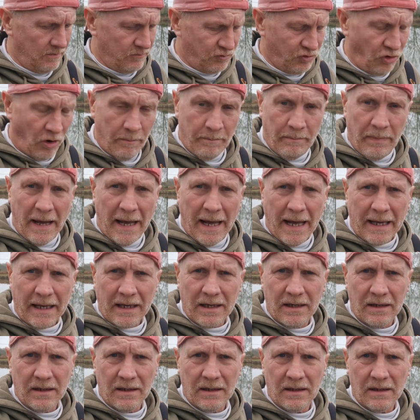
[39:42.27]
Drop
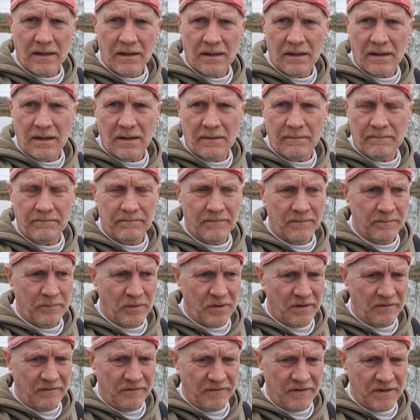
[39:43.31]
back,
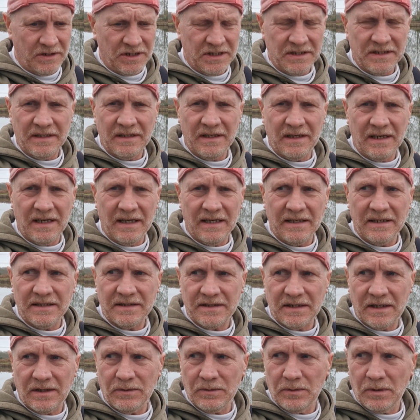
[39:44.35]
but the fish is in the lilies.
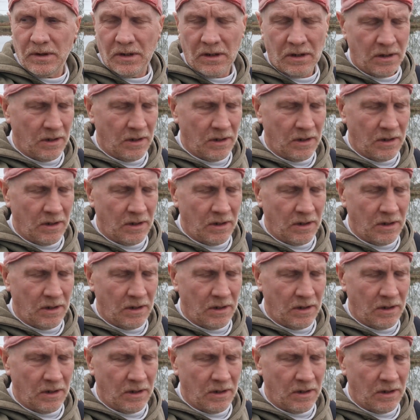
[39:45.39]
So